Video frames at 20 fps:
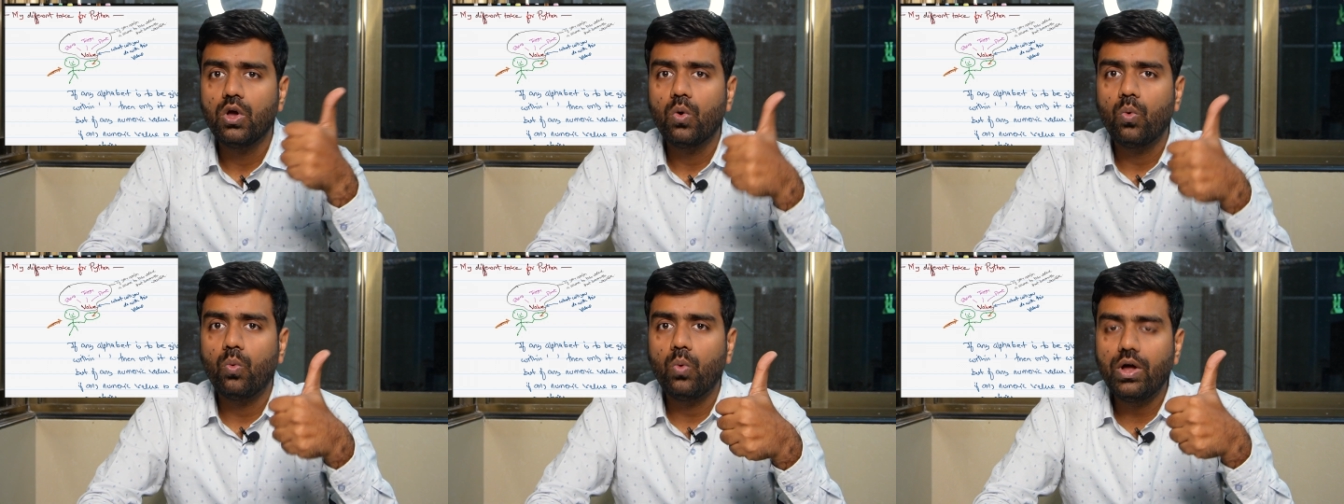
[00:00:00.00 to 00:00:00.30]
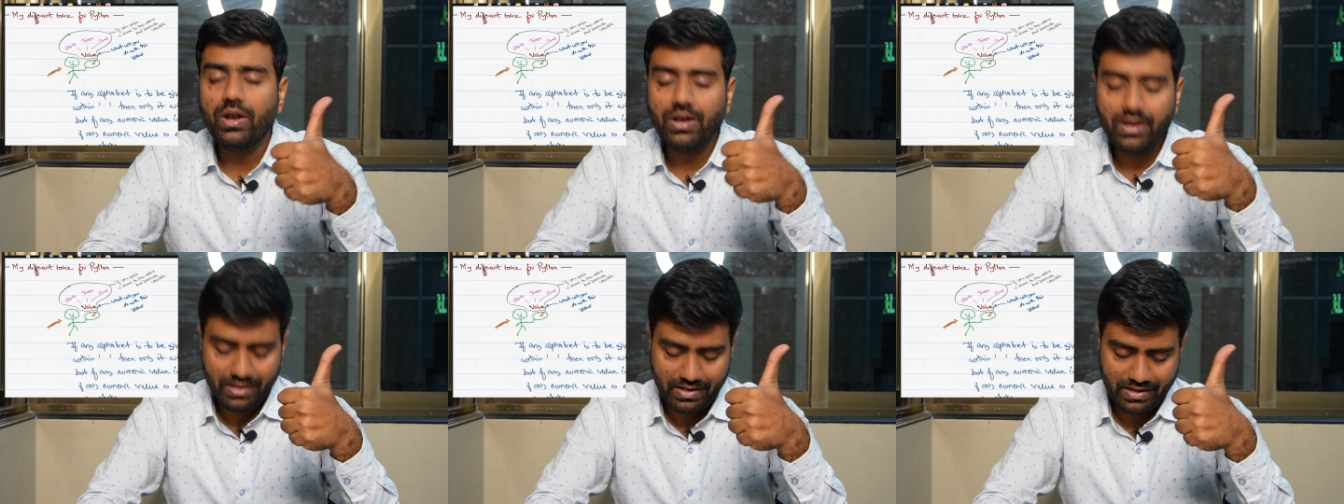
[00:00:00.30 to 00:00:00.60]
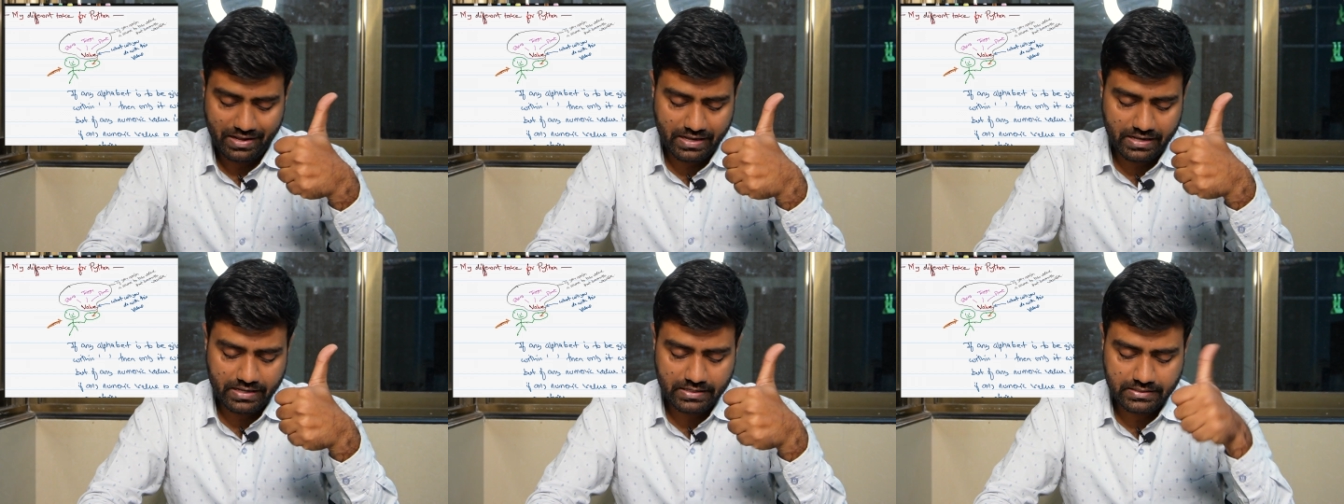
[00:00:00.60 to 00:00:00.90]
One
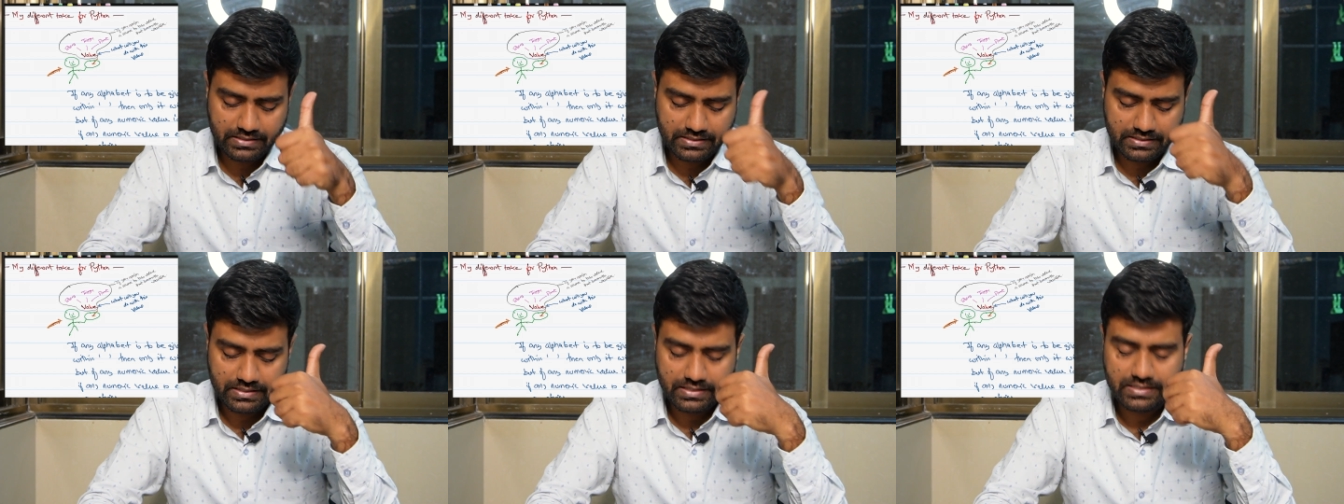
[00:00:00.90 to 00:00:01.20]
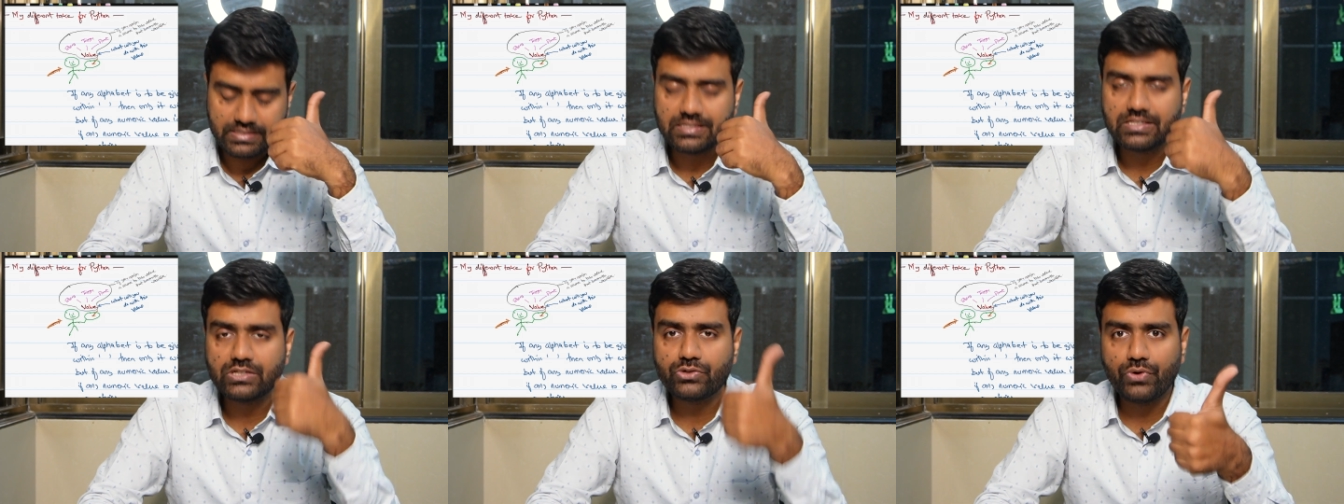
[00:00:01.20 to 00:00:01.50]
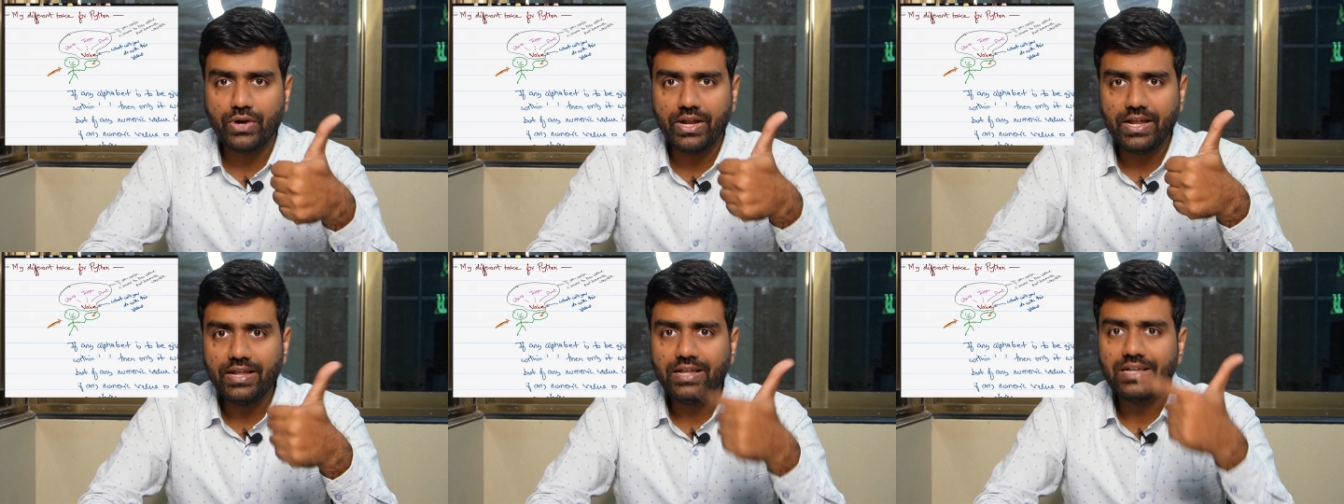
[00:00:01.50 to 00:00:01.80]
is
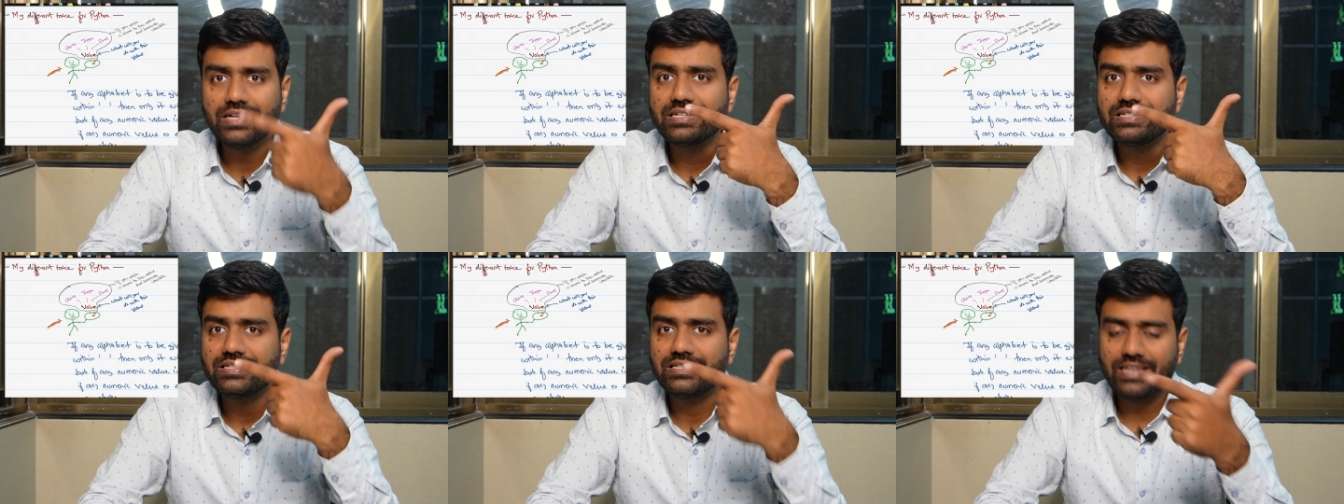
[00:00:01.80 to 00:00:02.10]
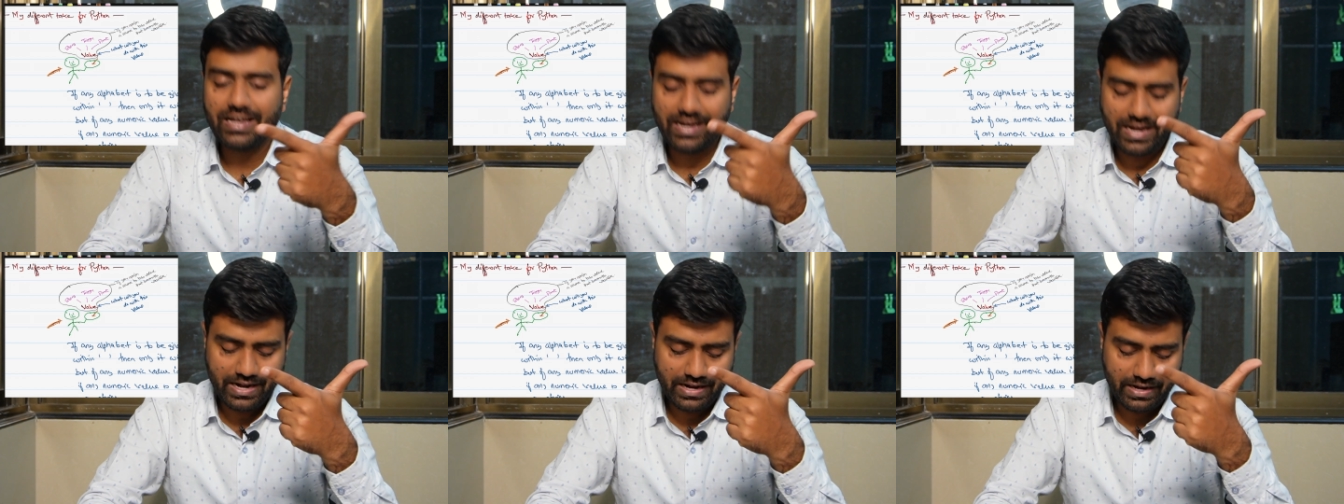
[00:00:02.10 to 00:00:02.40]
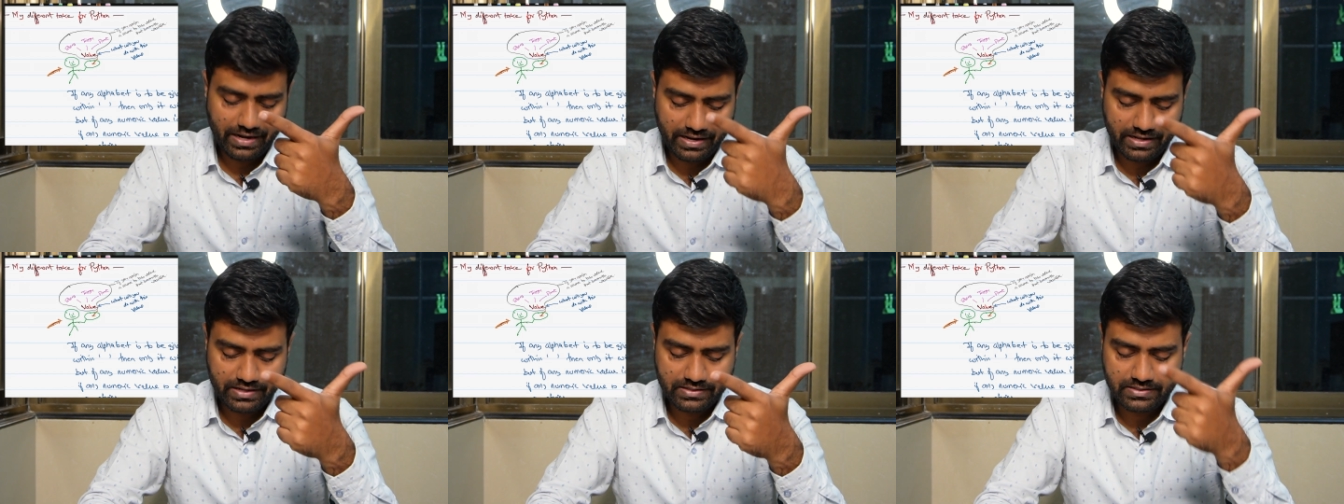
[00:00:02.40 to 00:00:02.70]
string,
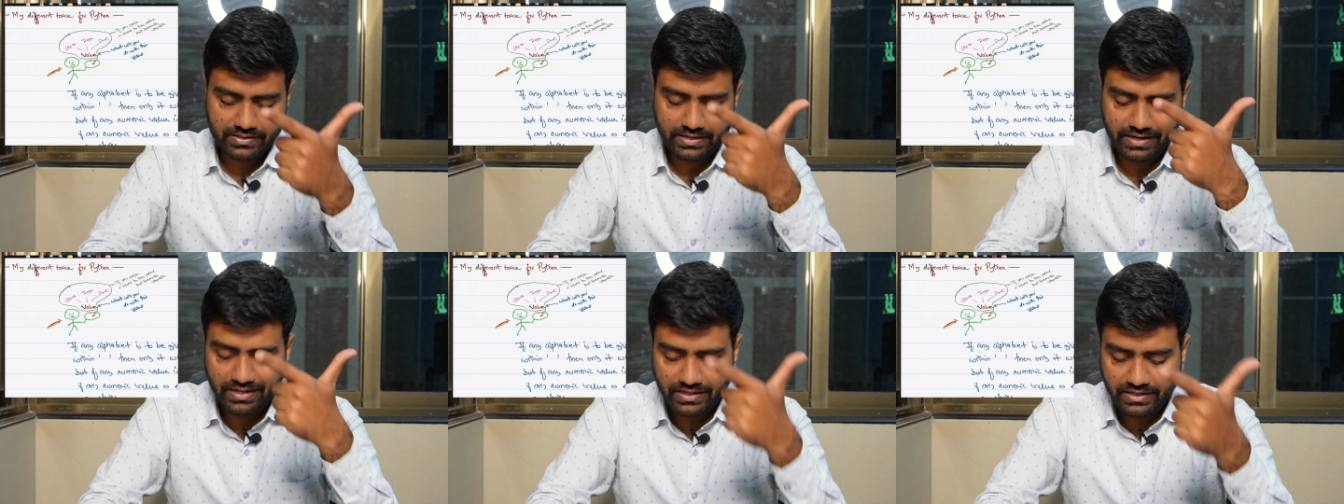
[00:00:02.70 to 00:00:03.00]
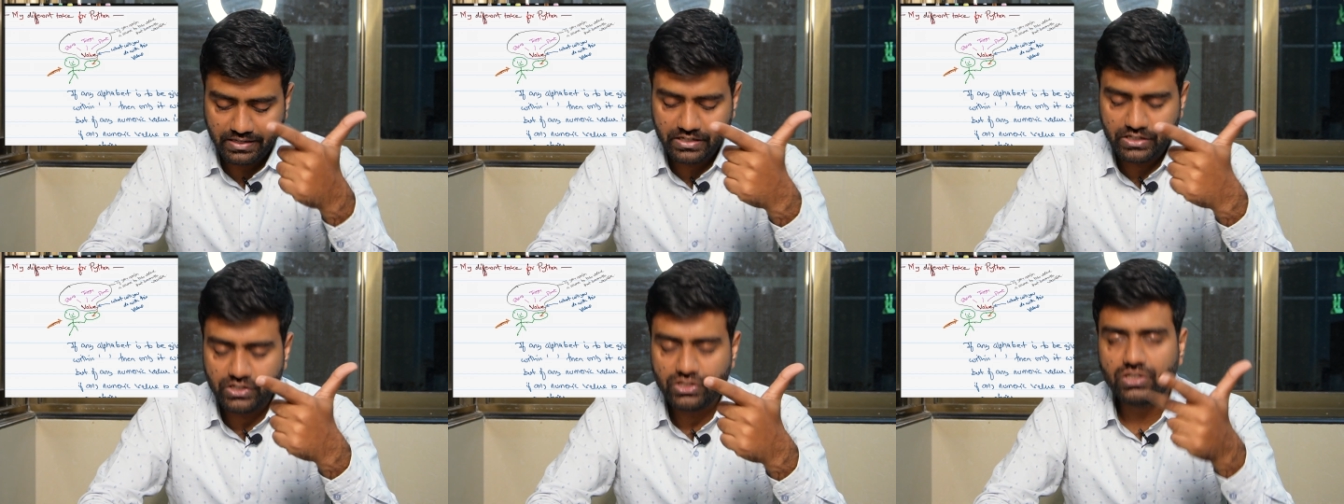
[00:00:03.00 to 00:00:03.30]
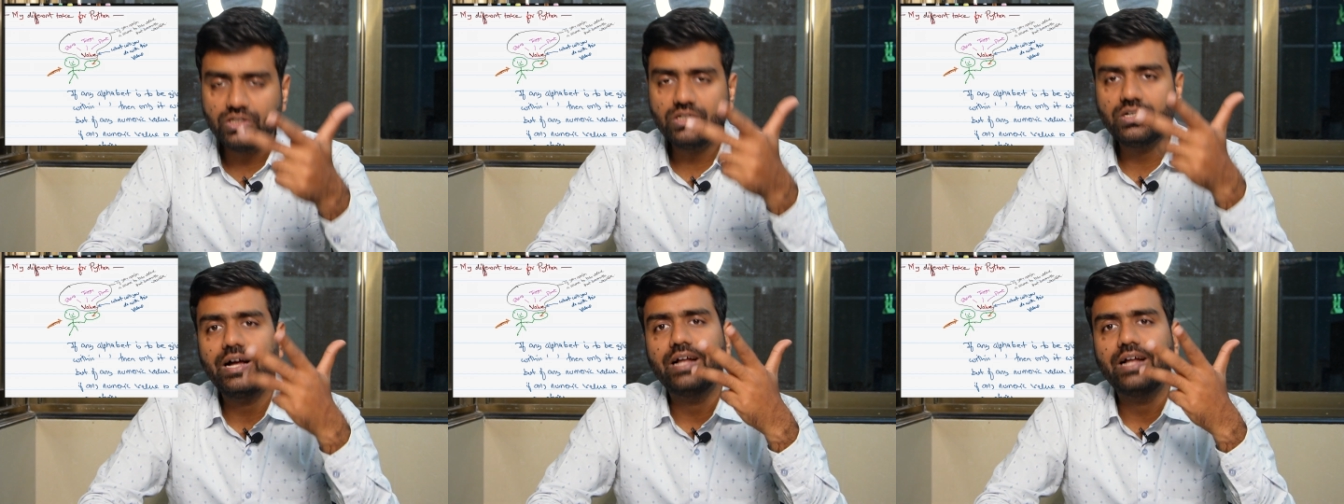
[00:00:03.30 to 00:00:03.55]
second is integer,